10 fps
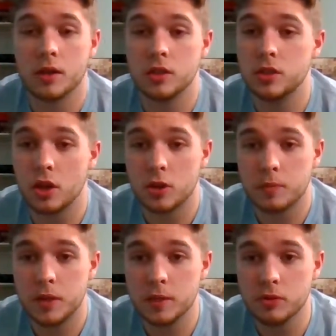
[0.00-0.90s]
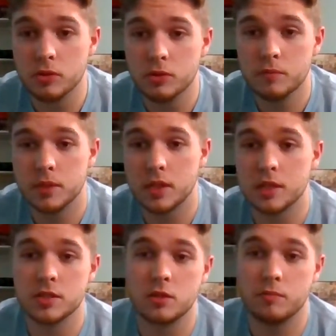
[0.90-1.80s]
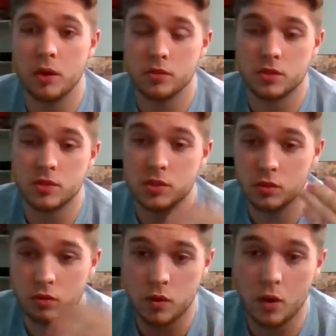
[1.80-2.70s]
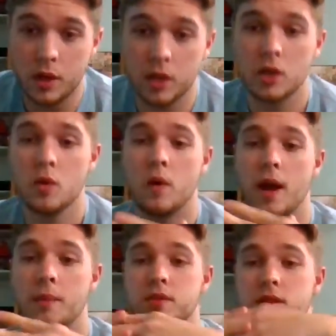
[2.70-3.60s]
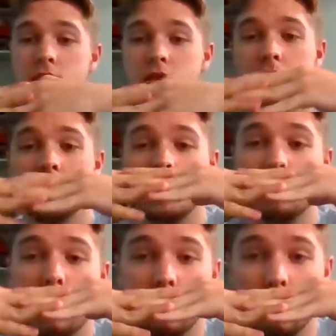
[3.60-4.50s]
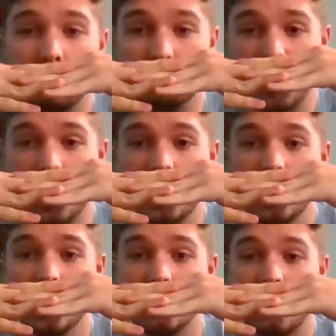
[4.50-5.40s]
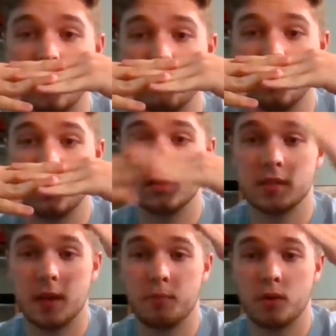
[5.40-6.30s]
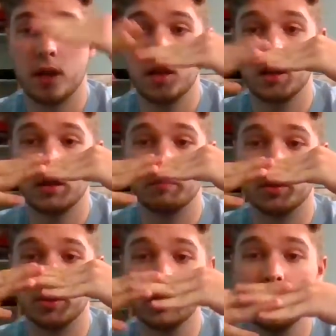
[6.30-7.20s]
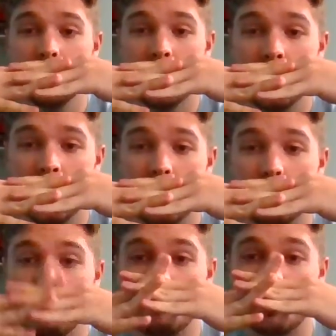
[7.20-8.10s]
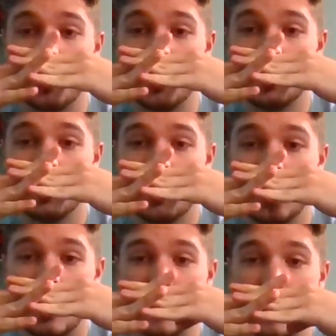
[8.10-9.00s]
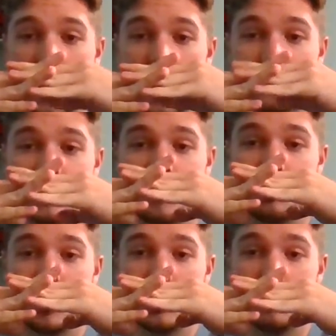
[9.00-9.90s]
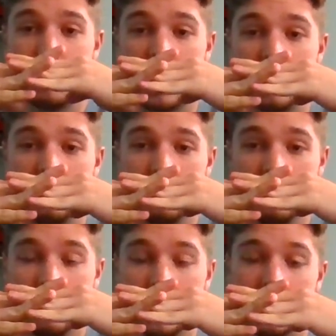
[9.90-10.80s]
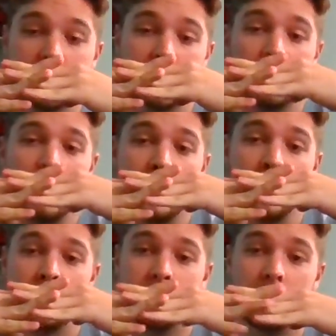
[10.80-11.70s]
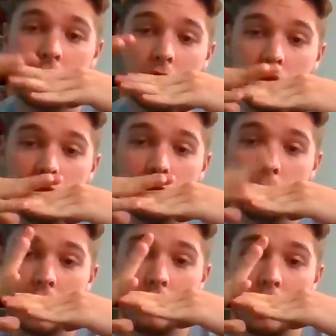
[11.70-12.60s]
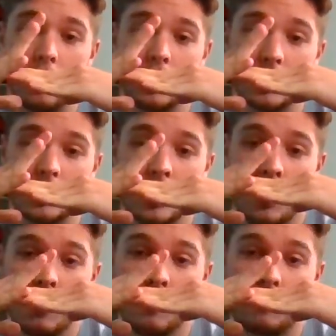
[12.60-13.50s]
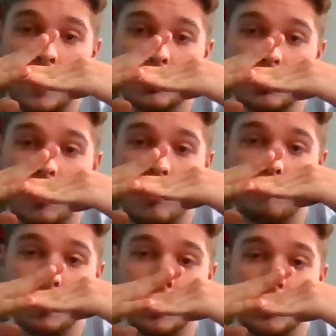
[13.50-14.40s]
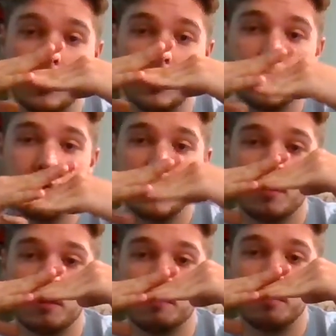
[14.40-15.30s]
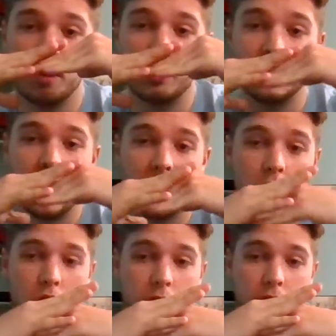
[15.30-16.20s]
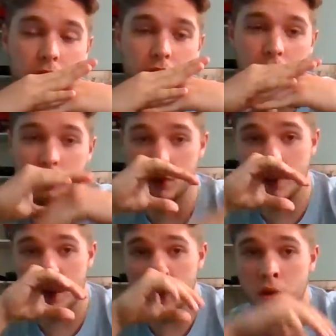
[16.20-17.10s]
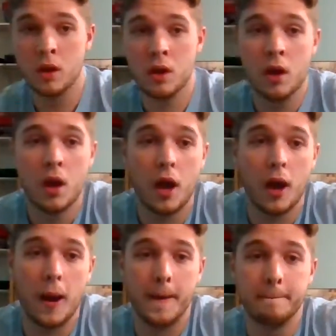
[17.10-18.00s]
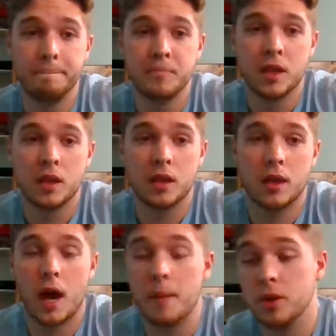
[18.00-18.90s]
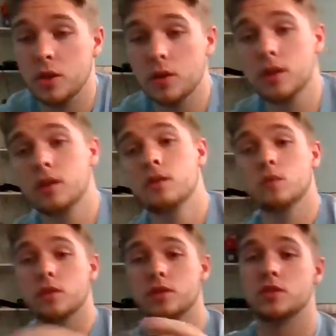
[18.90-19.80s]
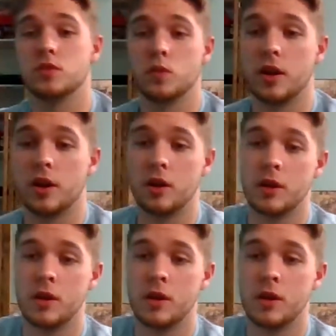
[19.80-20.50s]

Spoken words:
younger people because their bones are still growing. What happens is the bone will break, and rather than separating completely, it will break and not separate at the bottom. So, like a little bit of the bone is fractured off, but it did not go completely through the bone. Comminuted, which is where